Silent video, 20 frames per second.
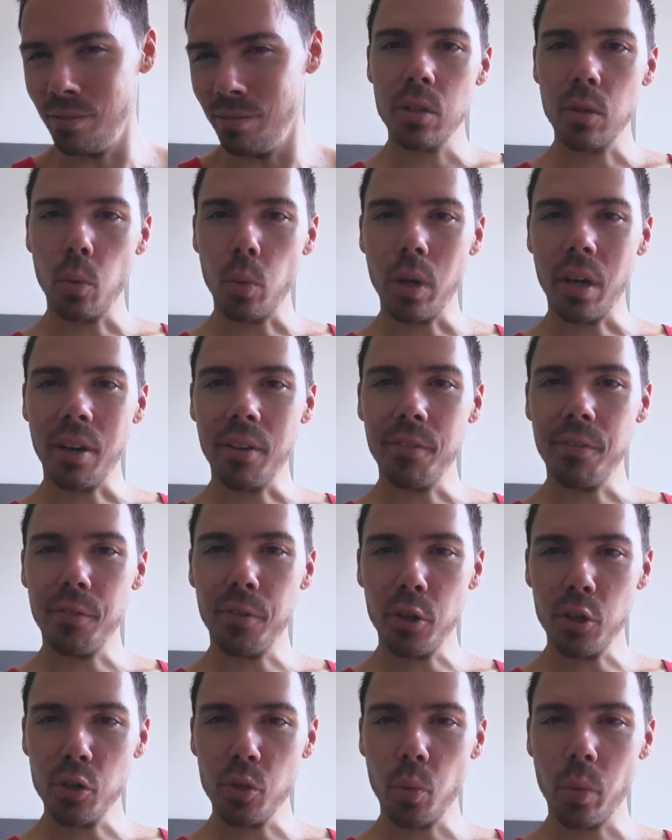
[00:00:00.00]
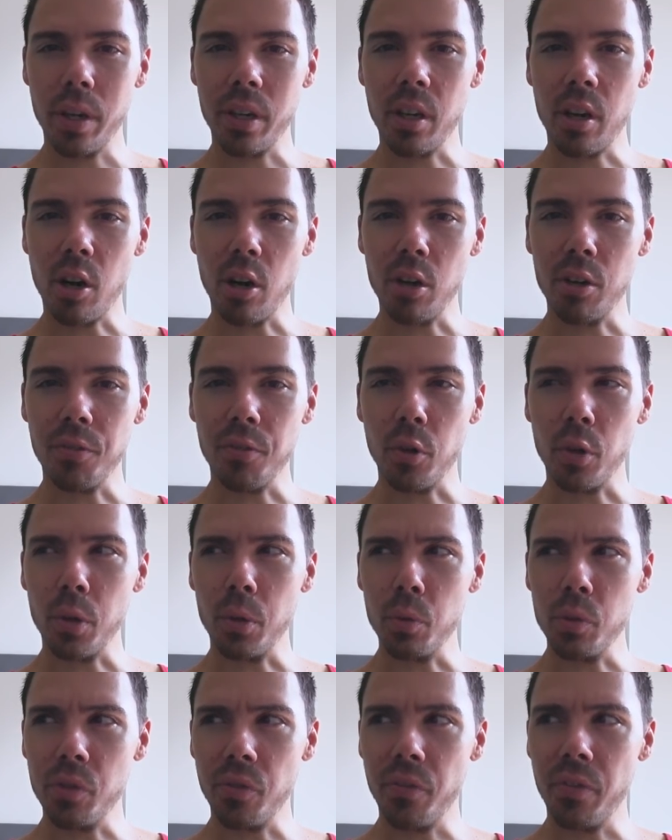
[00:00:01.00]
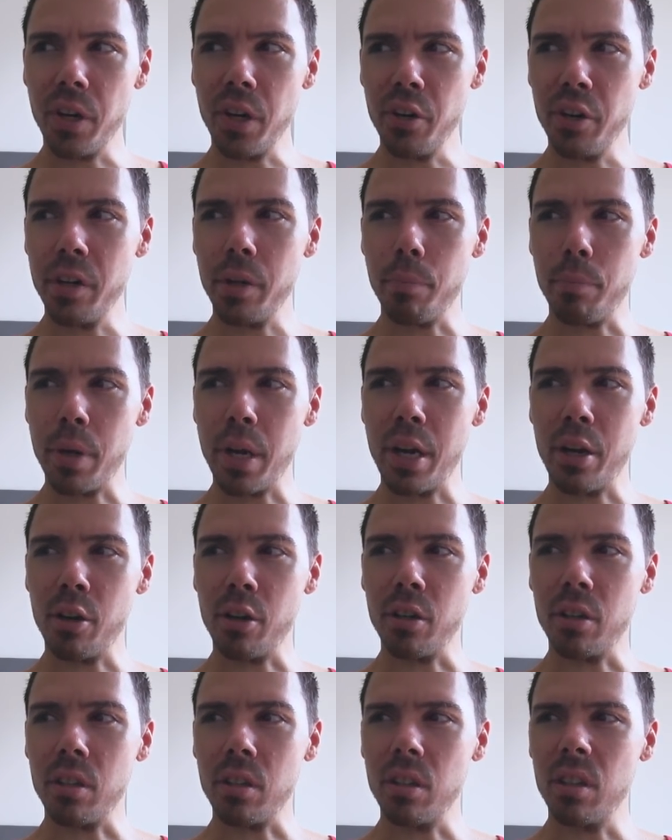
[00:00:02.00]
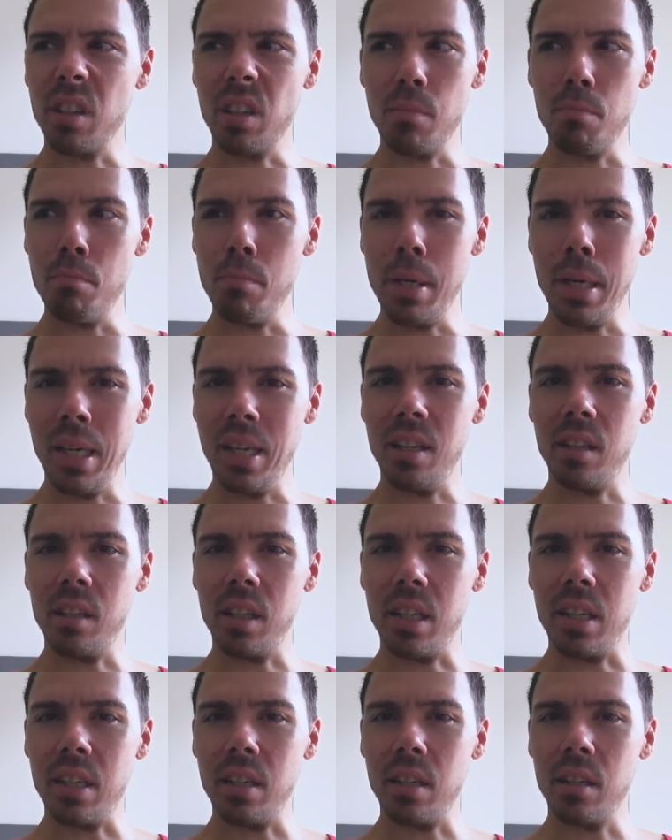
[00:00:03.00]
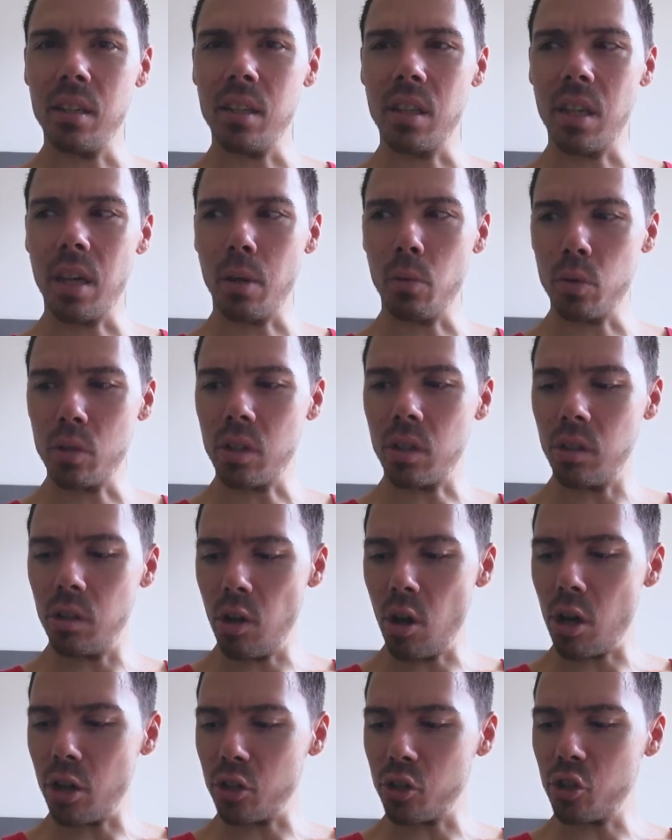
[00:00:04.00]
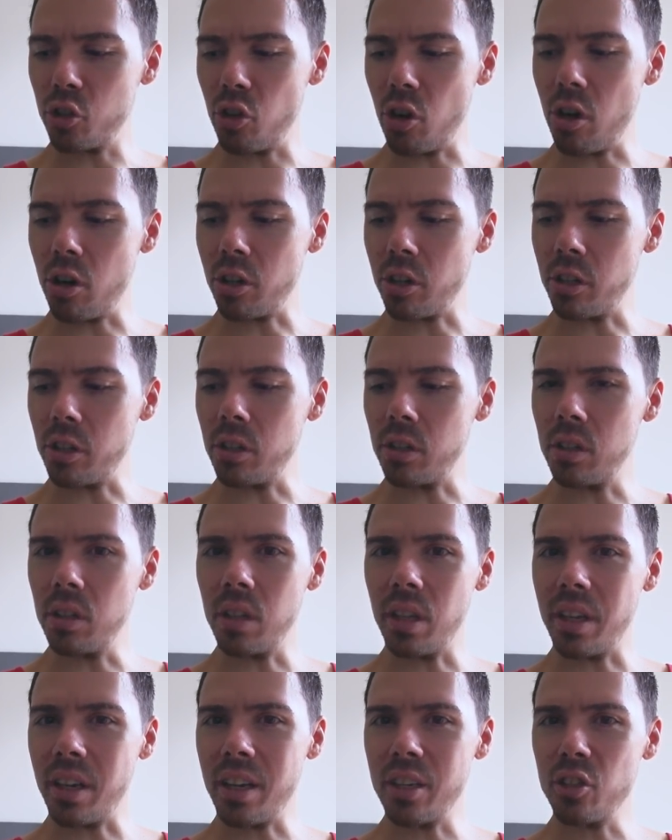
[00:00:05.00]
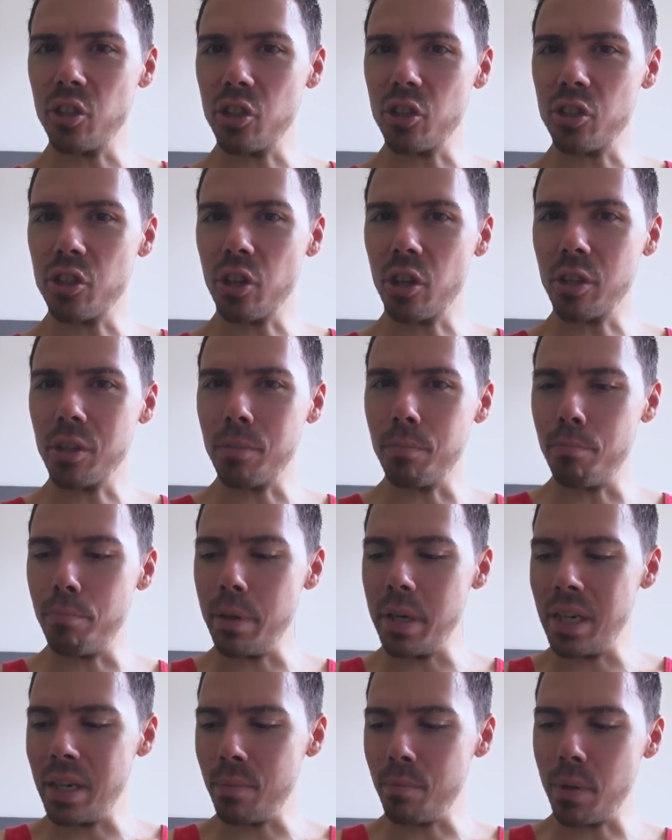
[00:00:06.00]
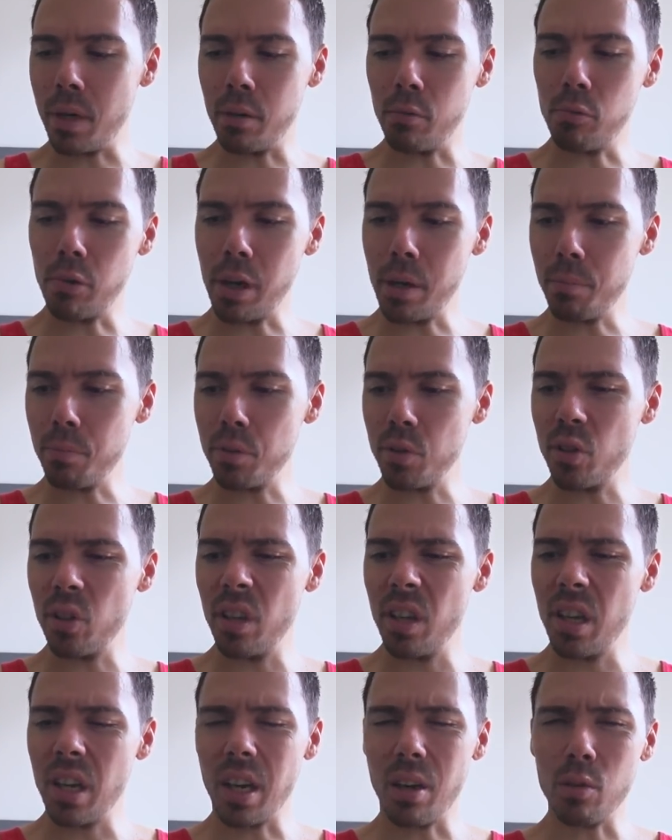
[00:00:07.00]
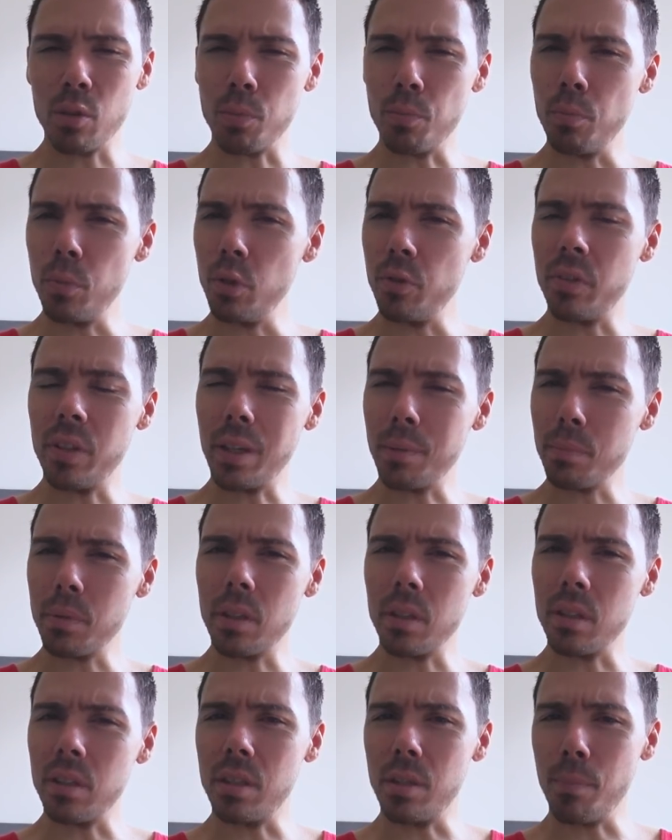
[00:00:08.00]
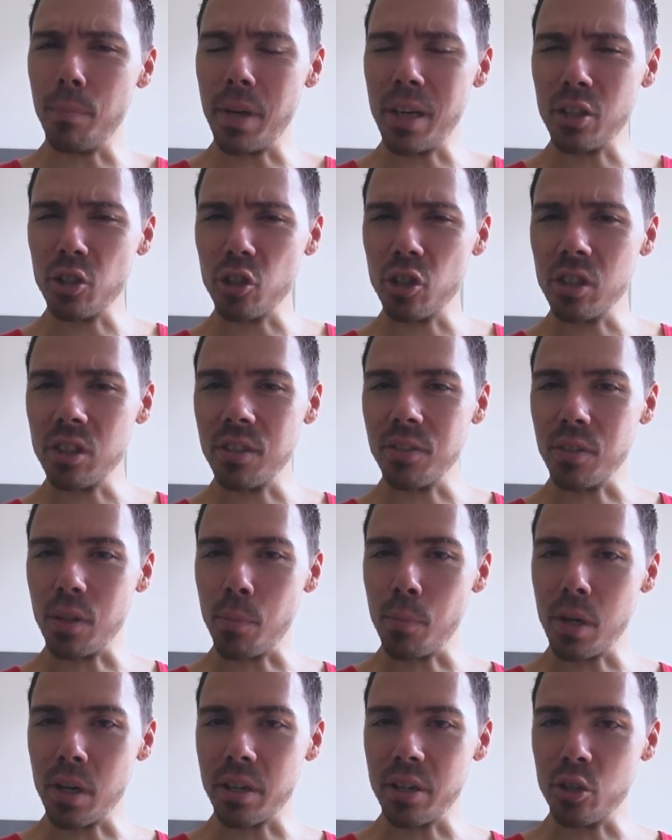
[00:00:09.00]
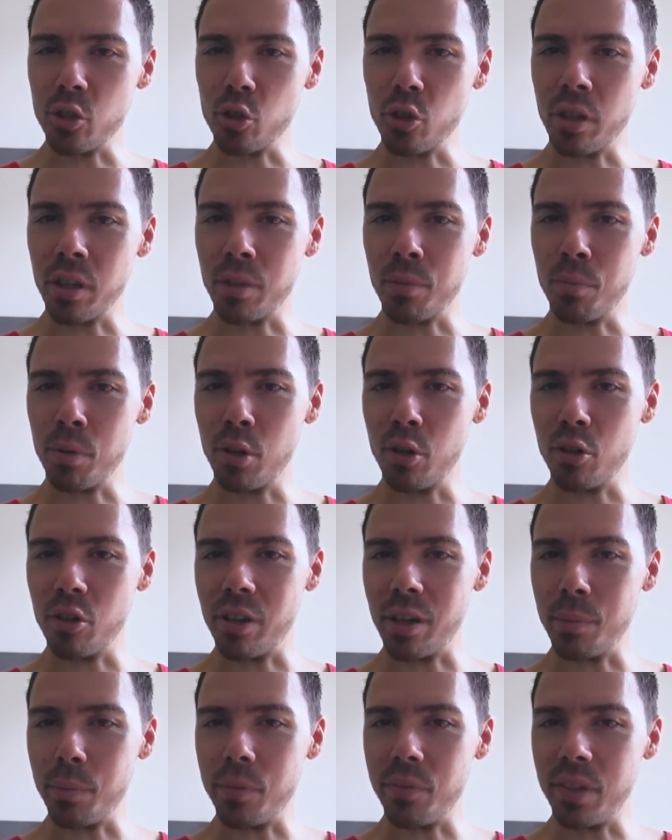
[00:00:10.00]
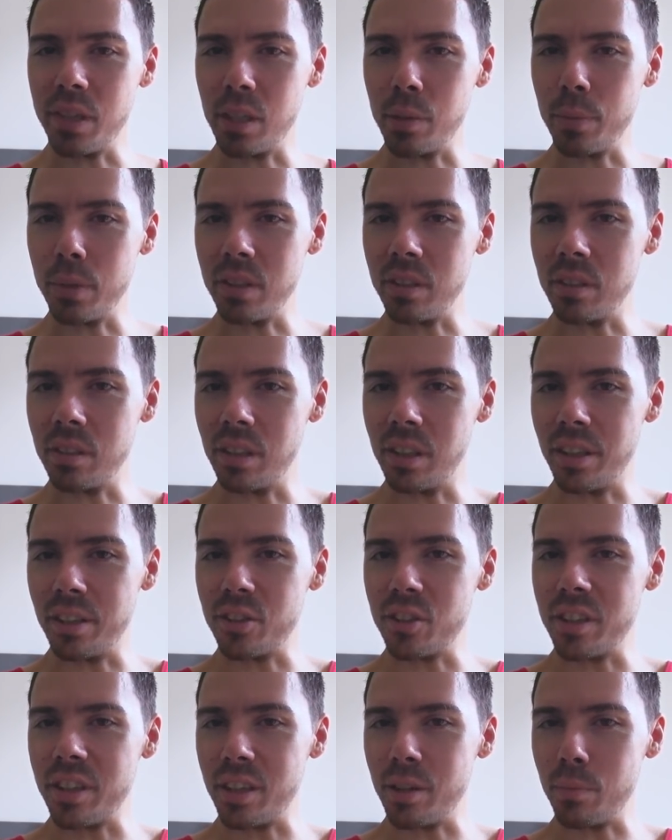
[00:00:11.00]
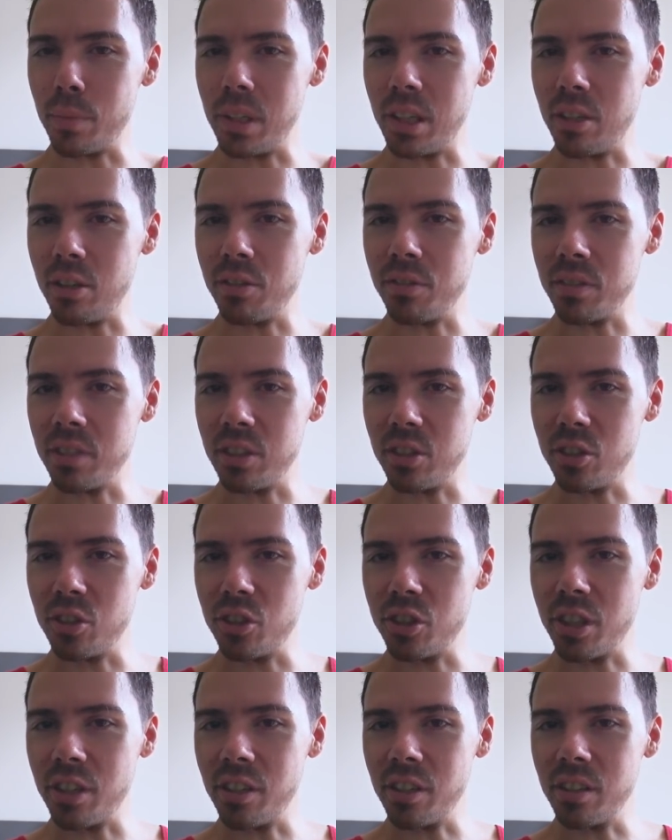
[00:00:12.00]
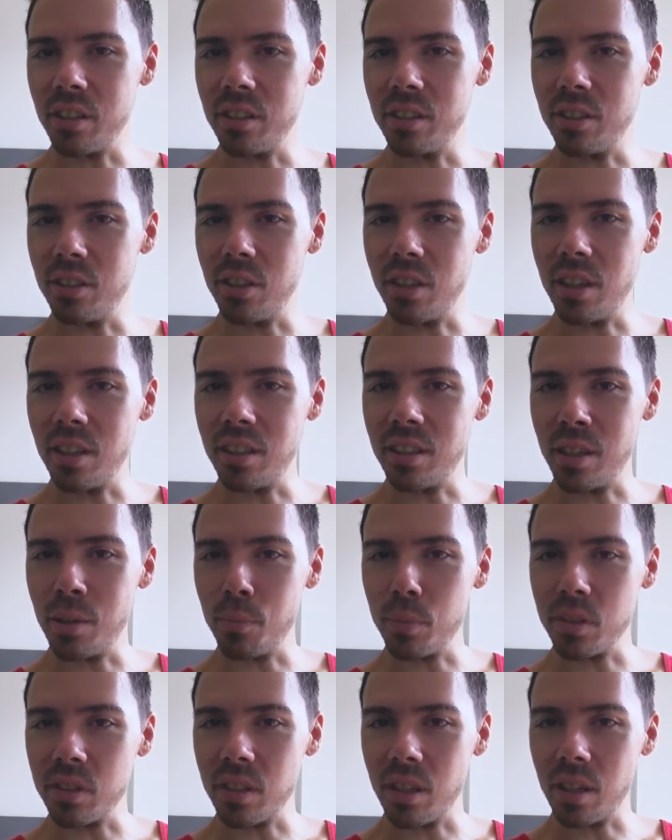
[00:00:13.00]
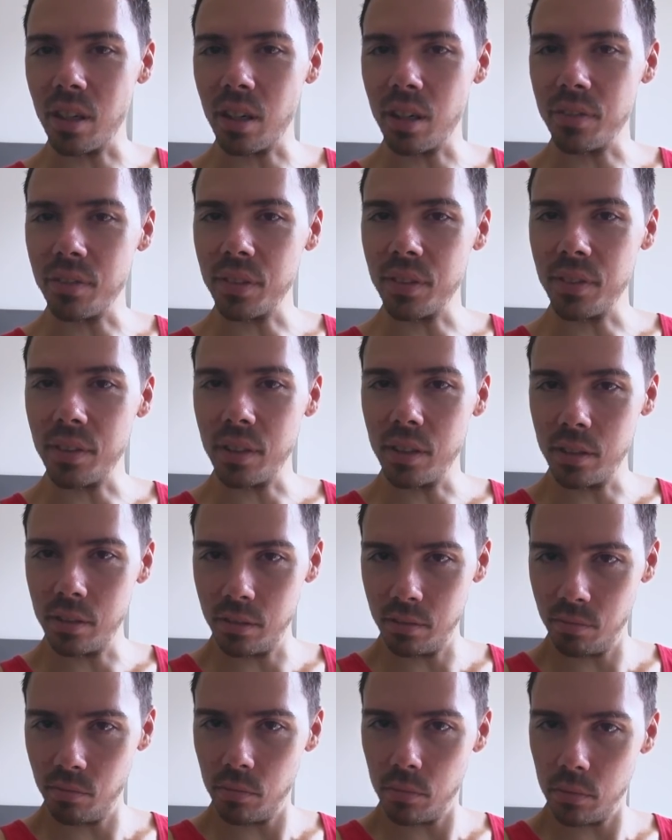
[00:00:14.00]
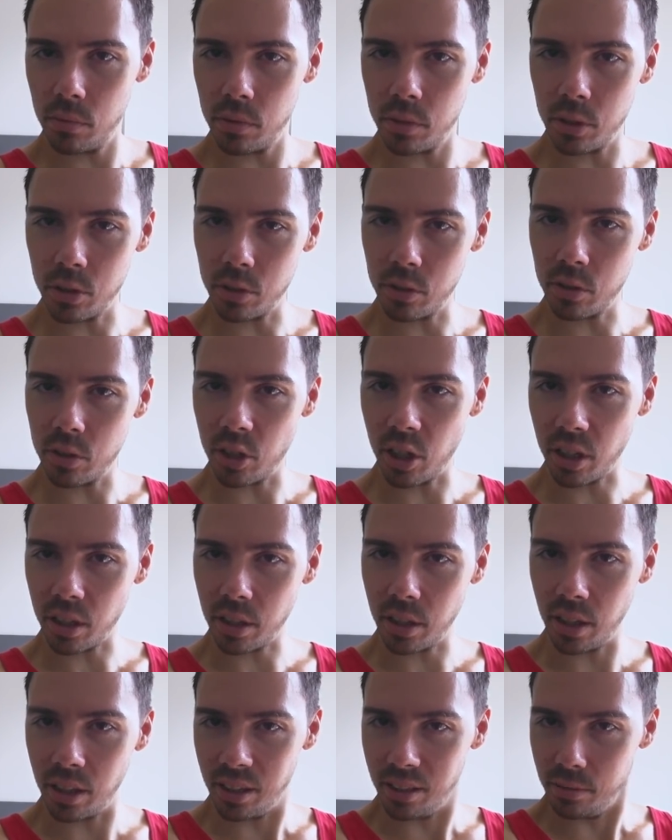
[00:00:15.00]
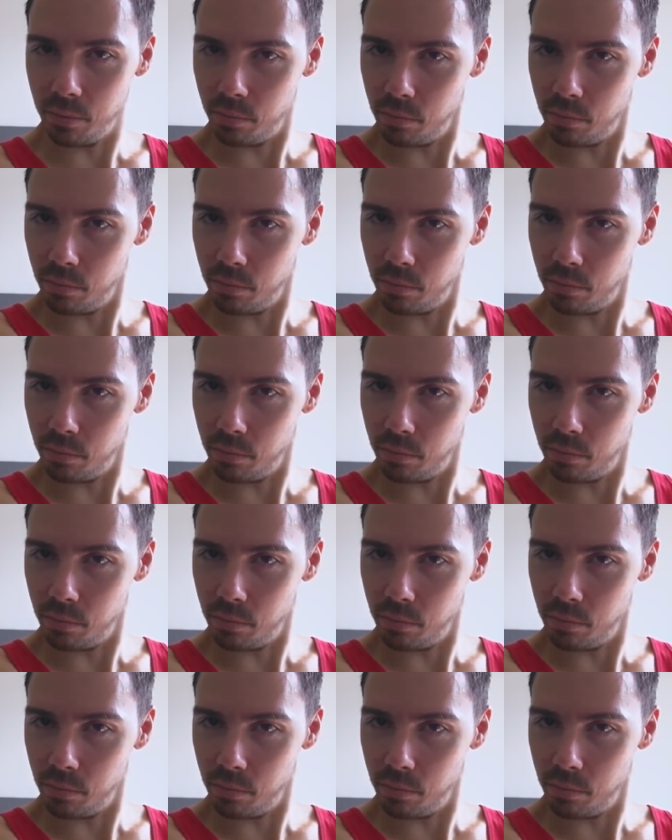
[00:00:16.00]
So when I first went carnivore, it was very apparent immediately that I was a lot stronger. Like, I just started beating my reps. I was moving up the dimensions of the Monkey Strength program, available links down below. You share it, you get 10% off. Check that.